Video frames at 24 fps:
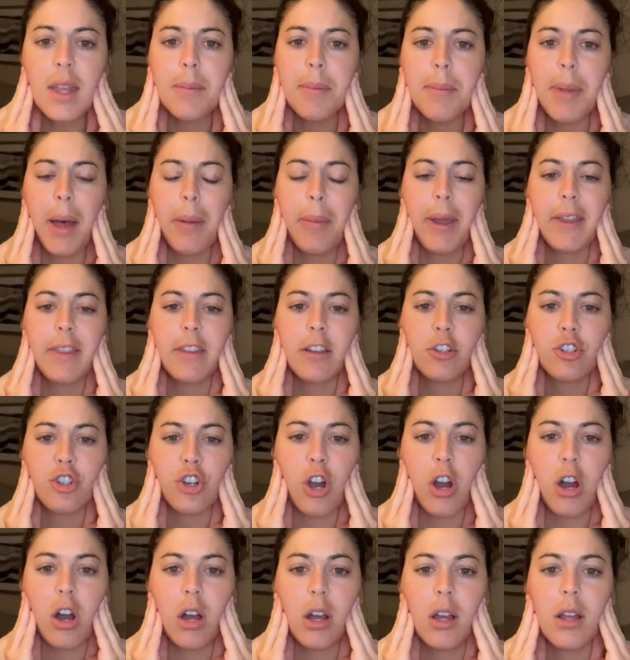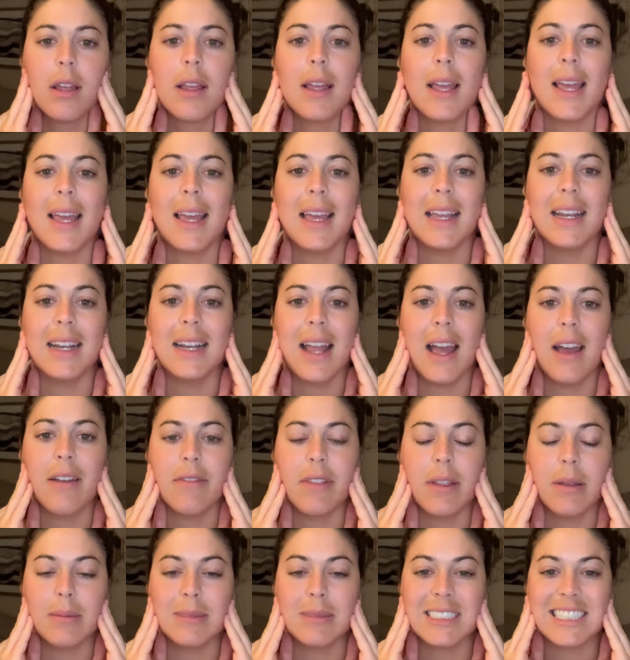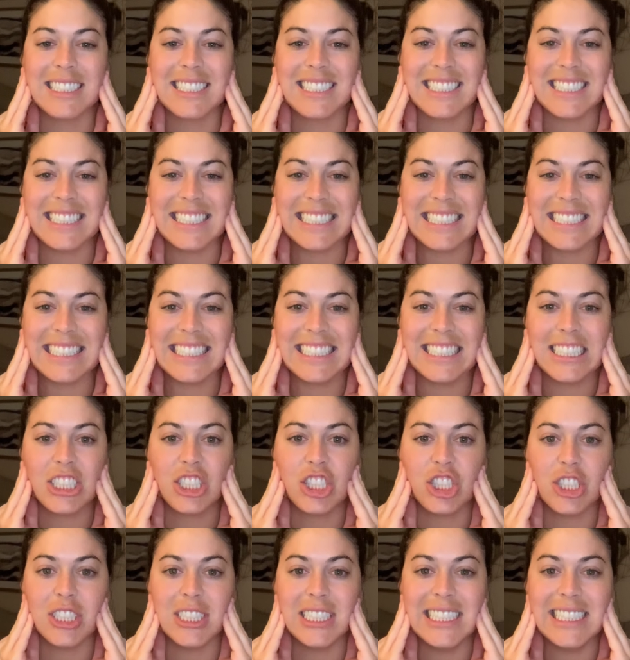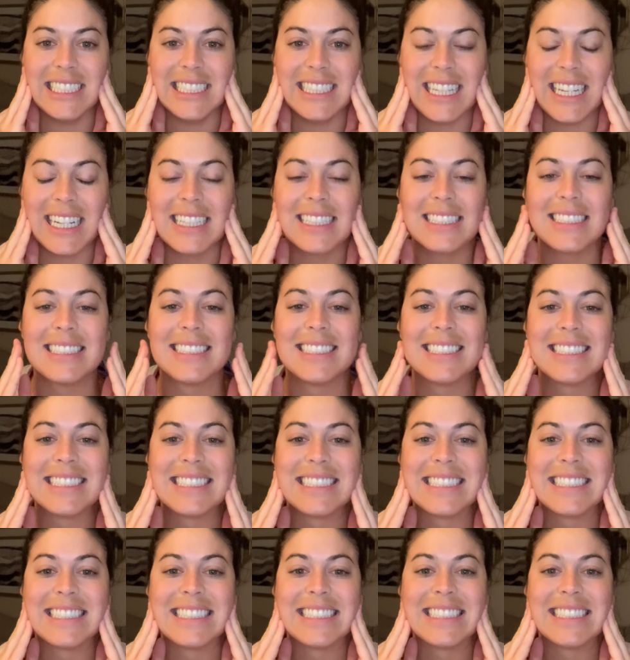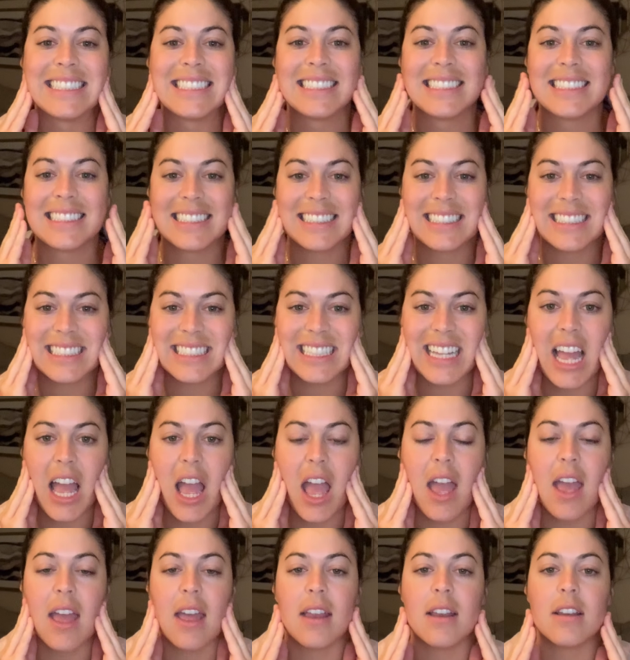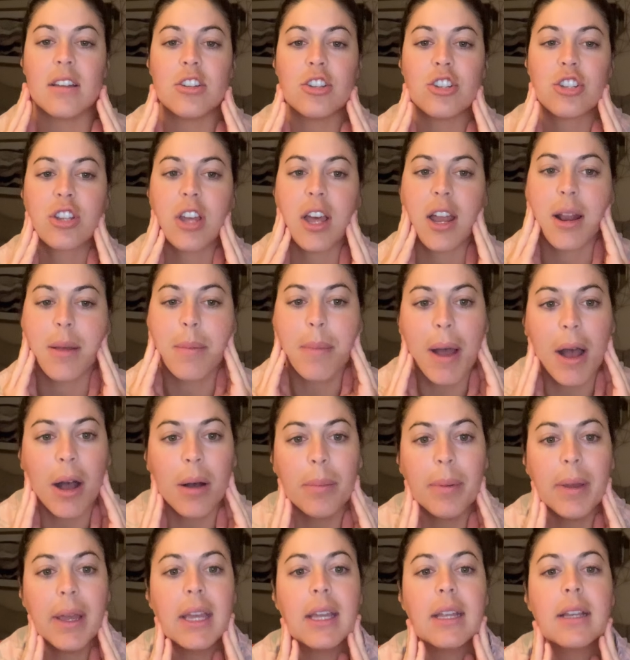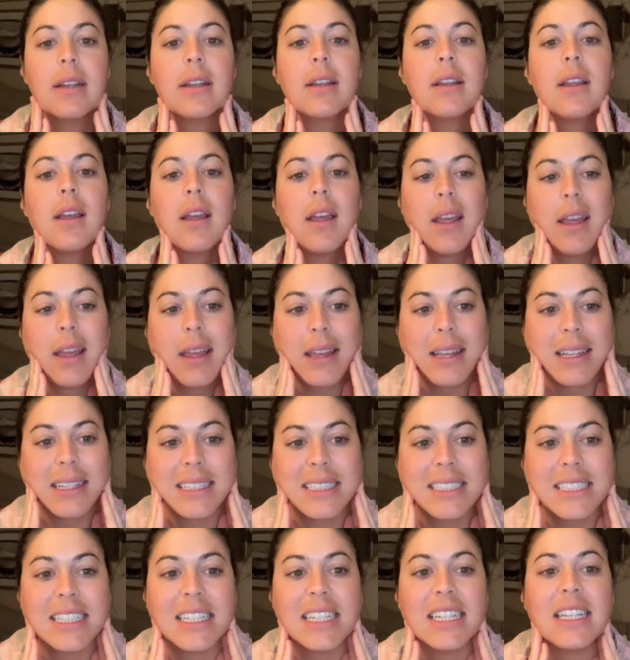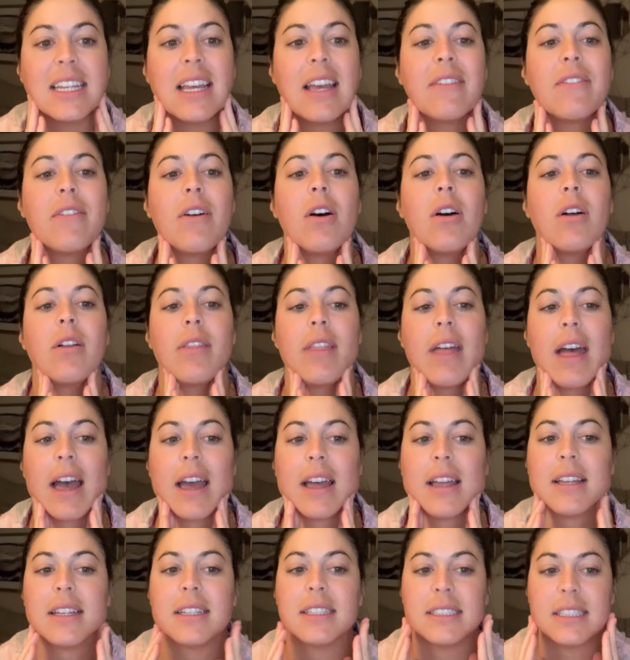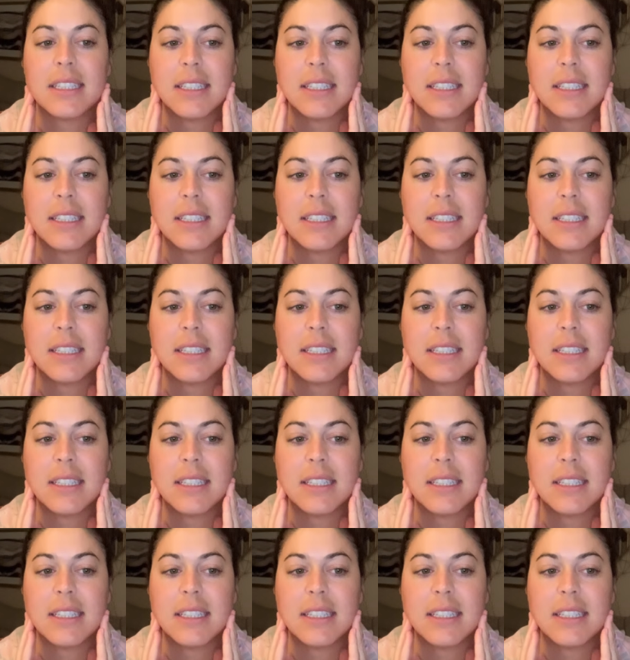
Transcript: palpate their jaw and have them kind of clench their teeth down and just kind of palpate and see if all that is